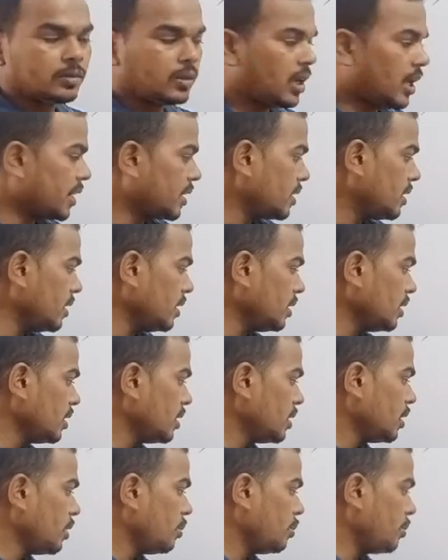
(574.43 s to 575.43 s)
Like
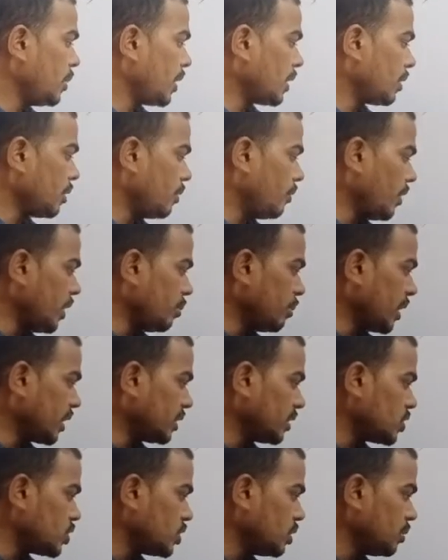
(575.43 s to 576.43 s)
here, when
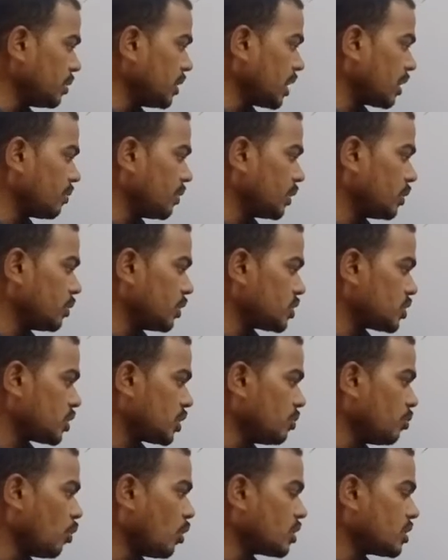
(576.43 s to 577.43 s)
magnesium react with
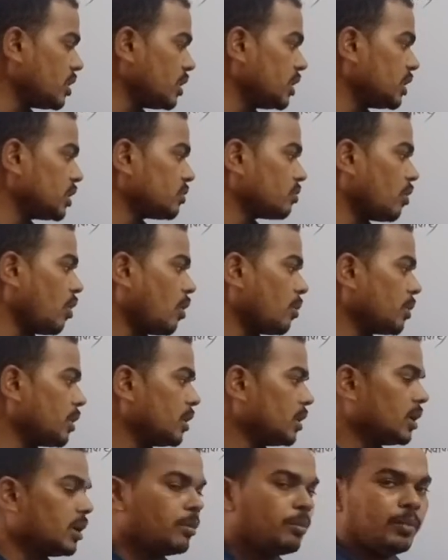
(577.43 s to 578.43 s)
steam water, it
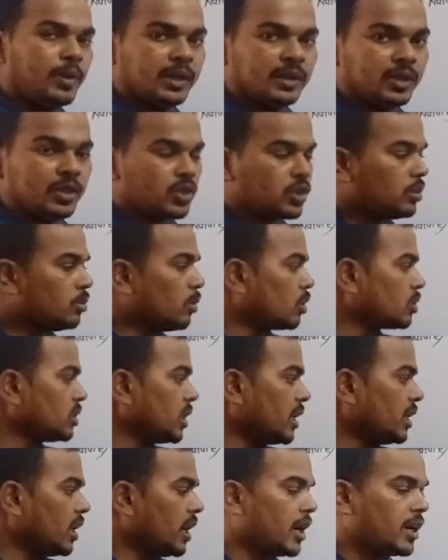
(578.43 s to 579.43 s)
form magnesium
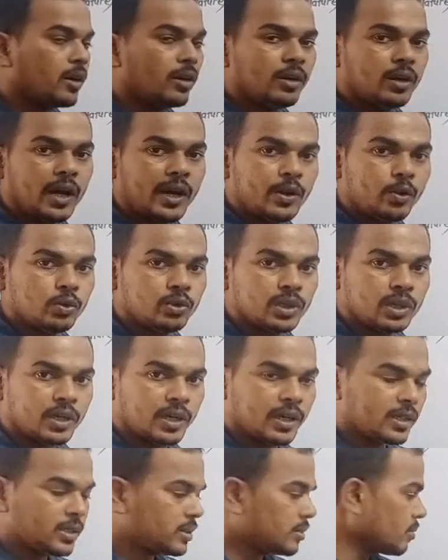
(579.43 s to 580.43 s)
oxide and hydrogen
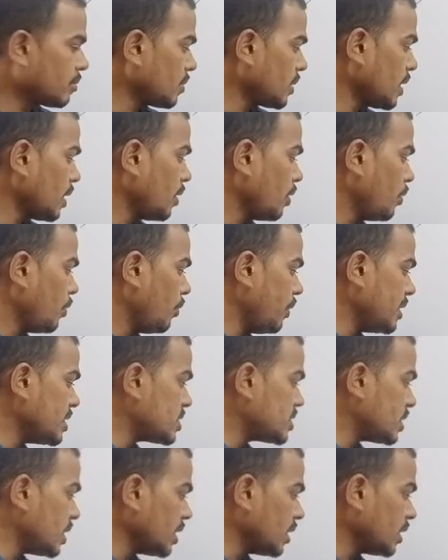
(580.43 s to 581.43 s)
gas.
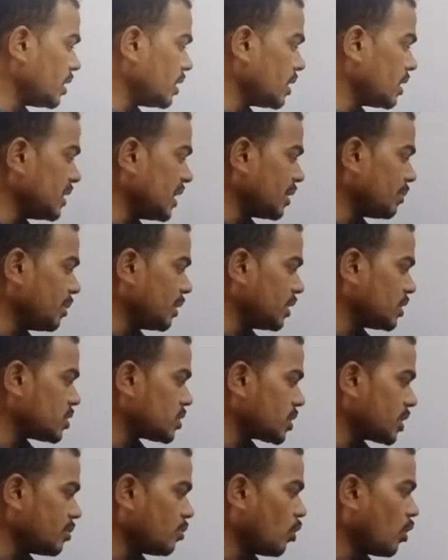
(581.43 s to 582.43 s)
When zinc react with
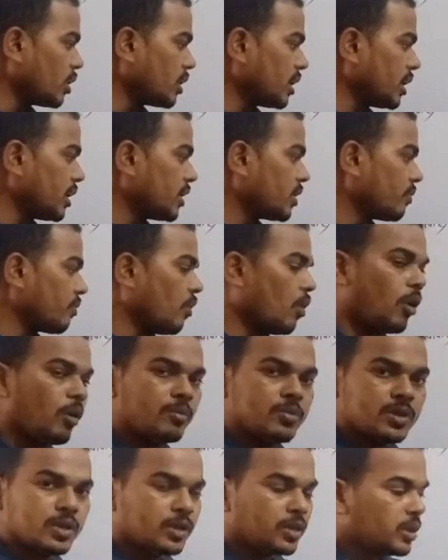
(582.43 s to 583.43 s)
steam water, it
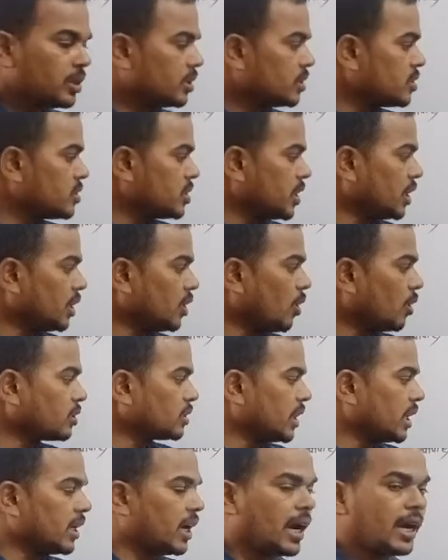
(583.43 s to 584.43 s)
formed zinc
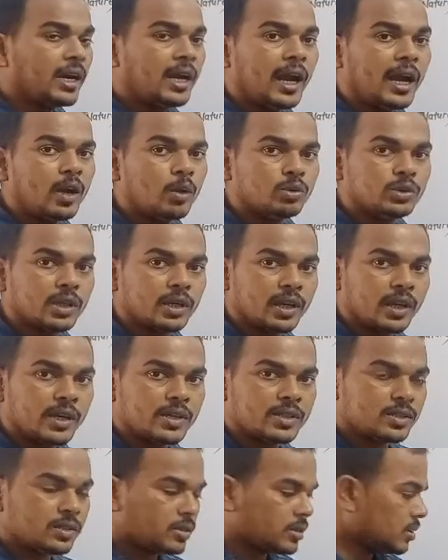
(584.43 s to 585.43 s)
oxide and hydrogen
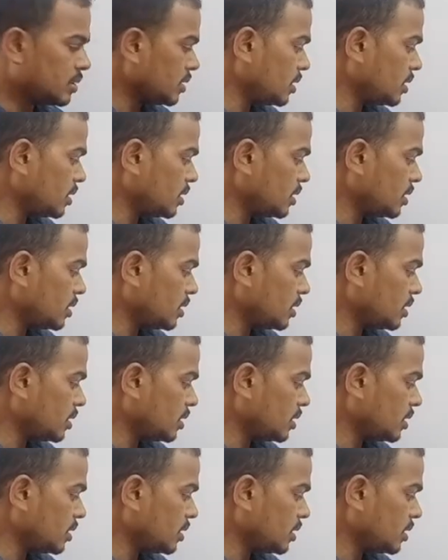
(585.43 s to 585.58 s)
gas.